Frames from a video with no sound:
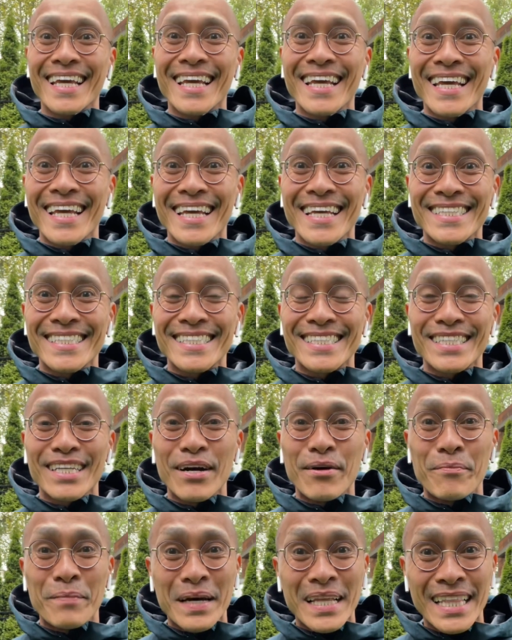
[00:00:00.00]
It's
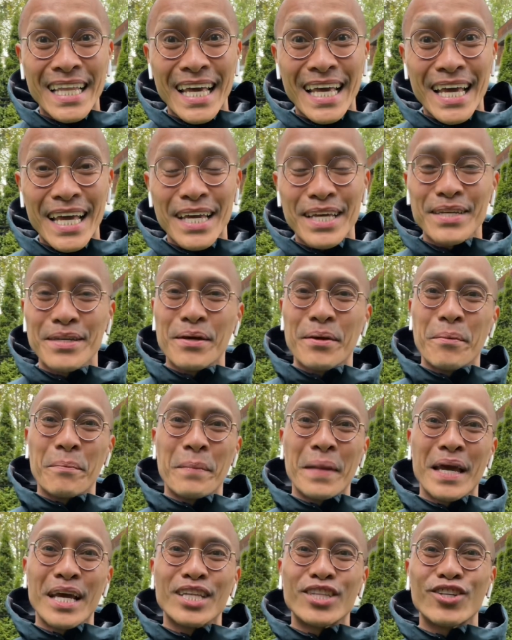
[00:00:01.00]
Monday,
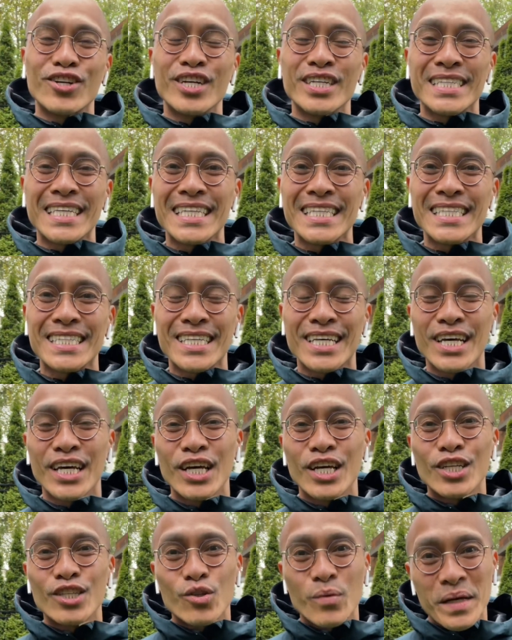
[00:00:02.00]
May 13th,
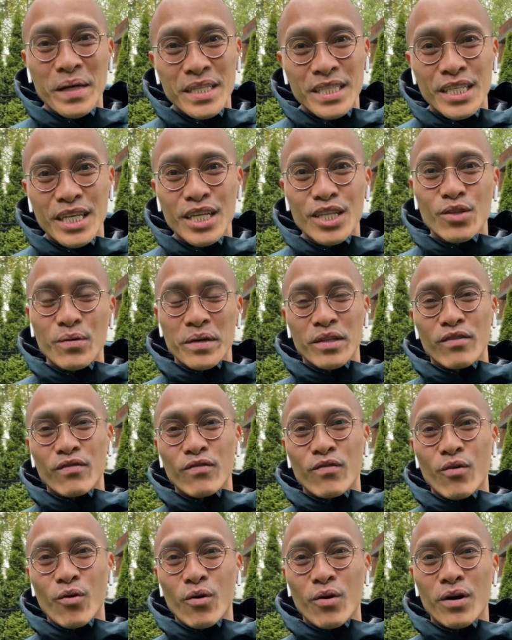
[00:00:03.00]

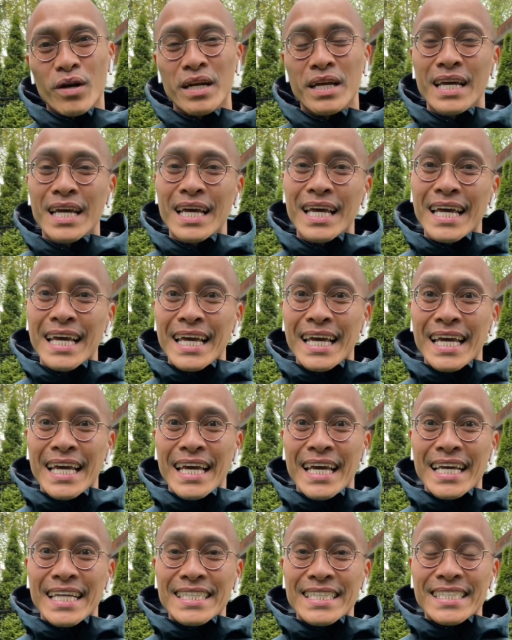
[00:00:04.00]
2024.
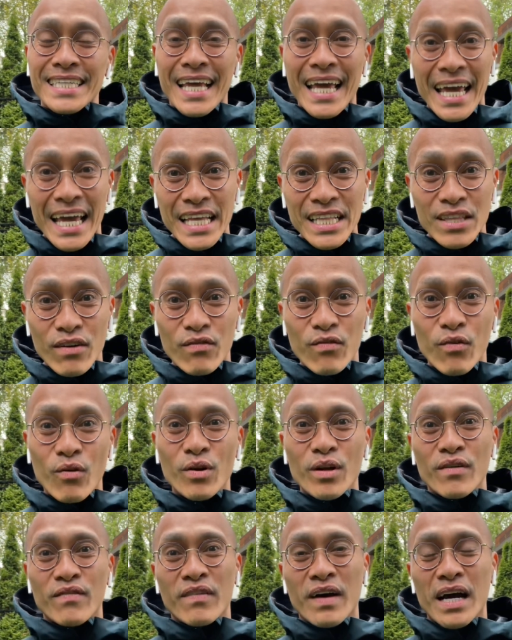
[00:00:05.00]
It's
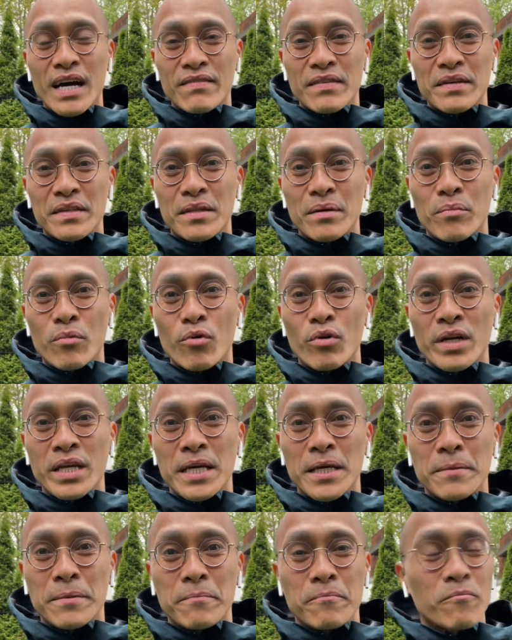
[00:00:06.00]
8:45 in the
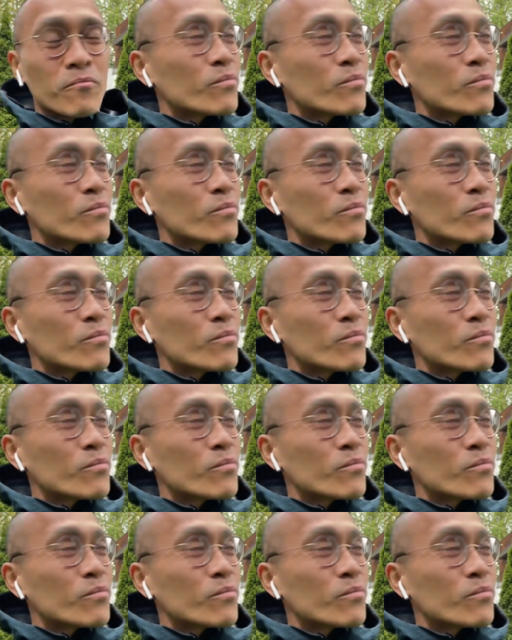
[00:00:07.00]
morning.